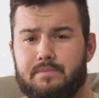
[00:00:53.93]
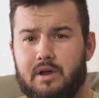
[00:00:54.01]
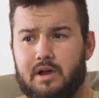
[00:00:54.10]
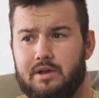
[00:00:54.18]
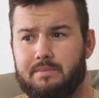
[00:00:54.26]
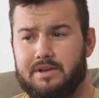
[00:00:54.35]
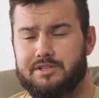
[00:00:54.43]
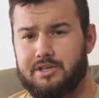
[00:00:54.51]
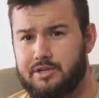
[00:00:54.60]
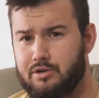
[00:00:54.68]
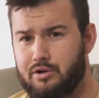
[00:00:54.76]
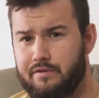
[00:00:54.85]
my
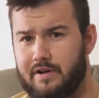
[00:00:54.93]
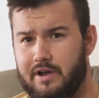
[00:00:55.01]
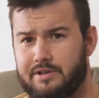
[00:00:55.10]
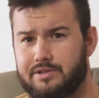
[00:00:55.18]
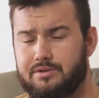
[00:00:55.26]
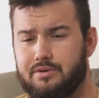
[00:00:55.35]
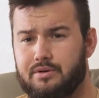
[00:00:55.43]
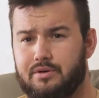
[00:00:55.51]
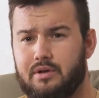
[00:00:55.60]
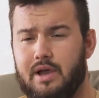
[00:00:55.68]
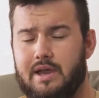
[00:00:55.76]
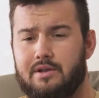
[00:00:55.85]
senior year of high
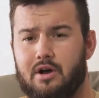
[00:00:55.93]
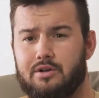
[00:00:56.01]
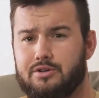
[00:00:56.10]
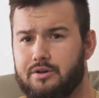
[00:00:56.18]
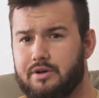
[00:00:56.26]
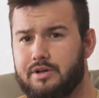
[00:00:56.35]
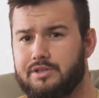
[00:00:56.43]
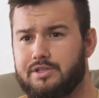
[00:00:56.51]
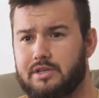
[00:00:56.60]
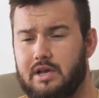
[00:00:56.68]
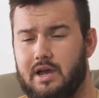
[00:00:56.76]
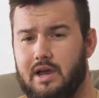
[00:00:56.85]
school in
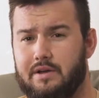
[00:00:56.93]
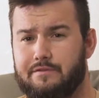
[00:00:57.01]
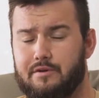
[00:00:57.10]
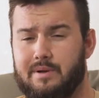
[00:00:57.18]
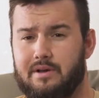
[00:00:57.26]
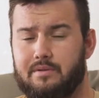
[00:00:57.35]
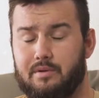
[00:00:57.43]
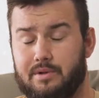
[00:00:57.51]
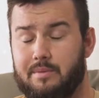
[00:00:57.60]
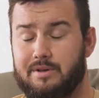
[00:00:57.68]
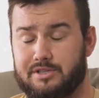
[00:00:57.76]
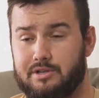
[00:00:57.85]
Honduras for about, oh,
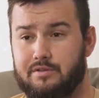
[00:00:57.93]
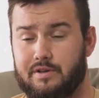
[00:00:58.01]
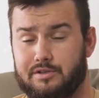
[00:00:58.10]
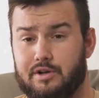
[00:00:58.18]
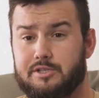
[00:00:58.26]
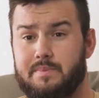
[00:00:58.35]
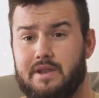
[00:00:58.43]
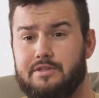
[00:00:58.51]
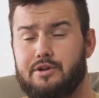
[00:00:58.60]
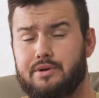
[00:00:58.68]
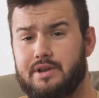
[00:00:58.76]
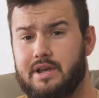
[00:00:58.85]
not my senior year of high school. I spent
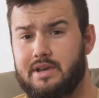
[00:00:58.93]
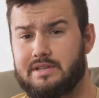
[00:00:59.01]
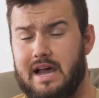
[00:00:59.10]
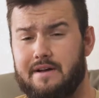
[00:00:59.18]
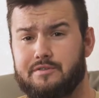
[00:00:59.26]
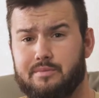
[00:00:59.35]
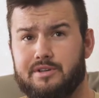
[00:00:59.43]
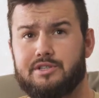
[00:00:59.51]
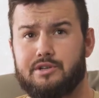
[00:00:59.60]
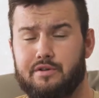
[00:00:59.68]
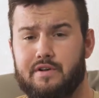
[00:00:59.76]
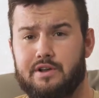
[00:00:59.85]
30 days after my
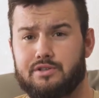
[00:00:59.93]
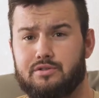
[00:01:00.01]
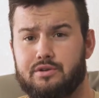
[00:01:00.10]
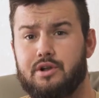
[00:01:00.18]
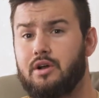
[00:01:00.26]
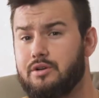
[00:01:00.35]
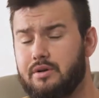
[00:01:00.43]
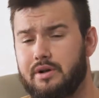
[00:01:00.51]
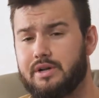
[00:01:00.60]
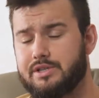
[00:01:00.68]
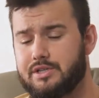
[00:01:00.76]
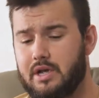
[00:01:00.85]
senior year of high school in
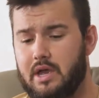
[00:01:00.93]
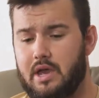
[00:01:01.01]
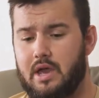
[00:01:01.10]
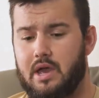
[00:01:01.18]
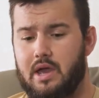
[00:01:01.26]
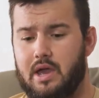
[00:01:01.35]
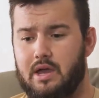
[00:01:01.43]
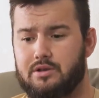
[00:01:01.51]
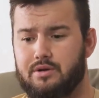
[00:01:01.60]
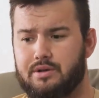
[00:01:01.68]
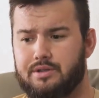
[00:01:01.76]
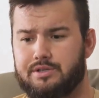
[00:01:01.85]
Honduras. And
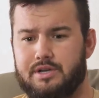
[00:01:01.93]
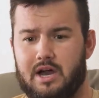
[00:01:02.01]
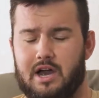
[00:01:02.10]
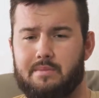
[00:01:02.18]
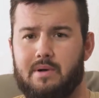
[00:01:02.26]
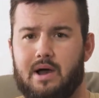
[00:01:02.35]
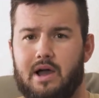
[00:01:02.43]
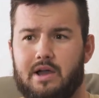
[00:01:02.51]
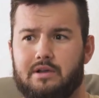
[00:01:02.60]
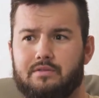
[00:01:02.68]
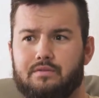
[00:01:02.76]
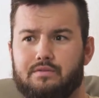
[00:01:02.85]
during this time,
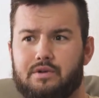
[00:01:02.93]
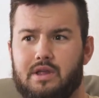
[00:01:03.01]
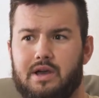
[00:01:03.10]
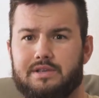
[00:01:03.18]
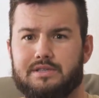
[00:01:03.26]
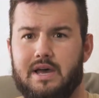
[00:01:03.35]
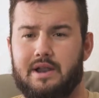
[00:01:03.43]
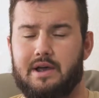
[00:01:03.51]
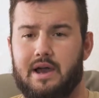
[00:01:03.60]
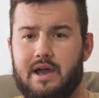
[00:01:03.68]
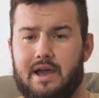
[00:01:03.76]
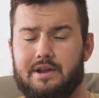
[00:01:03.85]
I realized that I